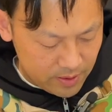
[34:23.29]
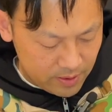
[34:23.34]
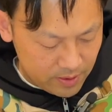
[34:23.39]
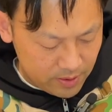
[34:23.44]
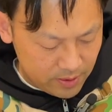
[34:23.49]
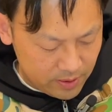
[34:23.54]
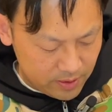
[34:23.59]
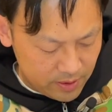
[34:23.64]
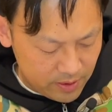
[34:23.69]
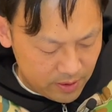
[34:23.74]

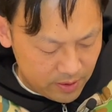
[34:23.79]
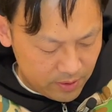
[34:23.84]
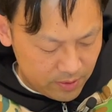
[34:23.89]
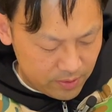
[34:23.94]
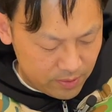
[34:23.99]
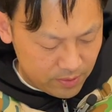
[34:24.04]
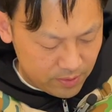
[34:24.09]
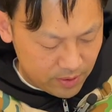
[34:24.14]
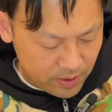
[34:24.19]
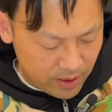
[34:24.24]
just need
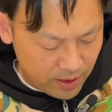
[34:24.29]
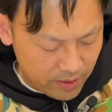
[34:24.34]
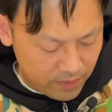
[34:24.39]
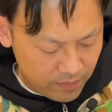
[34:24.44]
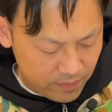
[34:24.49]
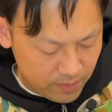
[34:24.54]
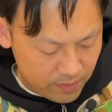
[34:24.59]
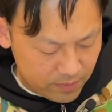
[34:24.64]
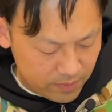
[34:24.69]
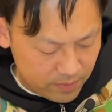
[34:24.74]
to
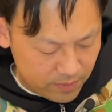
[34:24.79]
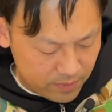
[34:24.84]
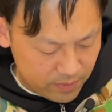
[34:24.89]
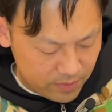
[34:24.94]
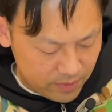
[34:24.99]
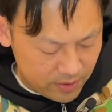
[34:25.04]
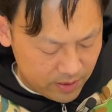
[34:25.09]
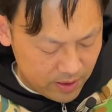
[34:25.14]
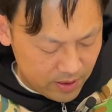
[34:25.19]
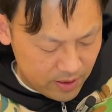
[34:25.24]

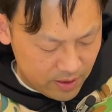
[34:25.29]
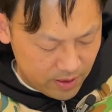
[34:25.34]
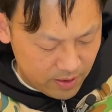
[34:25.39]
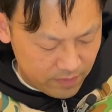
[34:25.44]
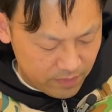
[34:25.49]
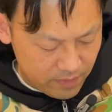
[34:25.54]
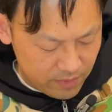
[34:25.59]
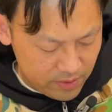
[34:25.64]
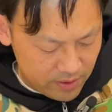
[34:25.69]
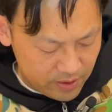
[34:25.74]
can I have
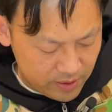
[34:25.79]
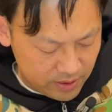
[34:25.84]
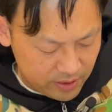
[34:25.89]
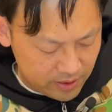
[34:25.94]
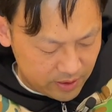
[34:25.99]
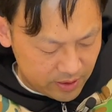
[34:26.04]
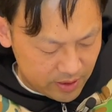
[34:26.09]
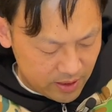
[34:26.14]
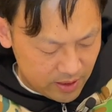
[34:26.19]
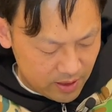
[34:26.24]
all
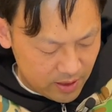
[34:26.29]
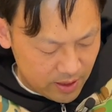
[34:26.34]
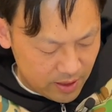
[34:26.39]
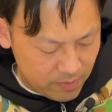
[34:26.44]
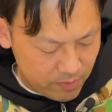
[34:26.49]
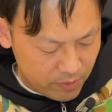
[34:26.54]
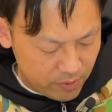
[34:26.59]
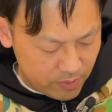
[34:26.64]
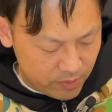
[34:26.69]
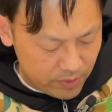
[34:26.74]
this
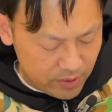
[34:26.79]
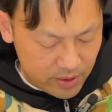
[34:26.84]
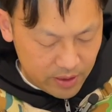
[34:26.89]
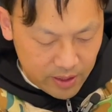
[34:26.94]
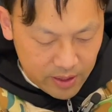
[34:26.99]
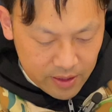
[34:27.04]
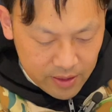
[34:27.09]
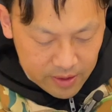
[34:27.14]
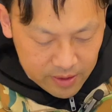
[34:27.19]
aligned properly?